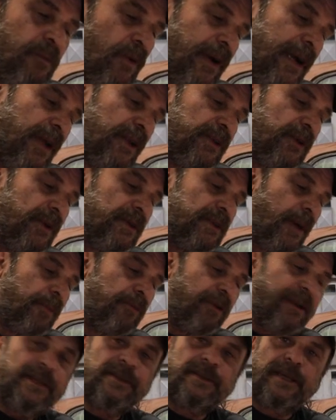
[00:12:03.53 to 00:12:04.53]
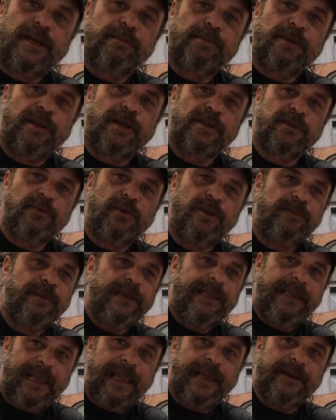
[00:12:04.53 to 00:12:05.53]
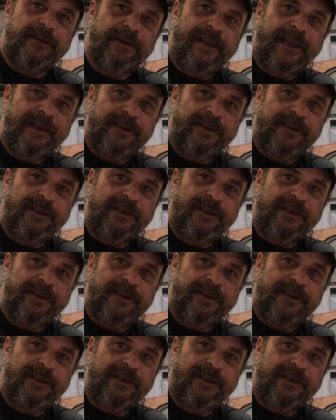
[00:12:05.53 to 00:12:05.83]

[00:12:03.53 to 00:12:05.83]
what I'll do is I'll bring a set of plugs with me and a,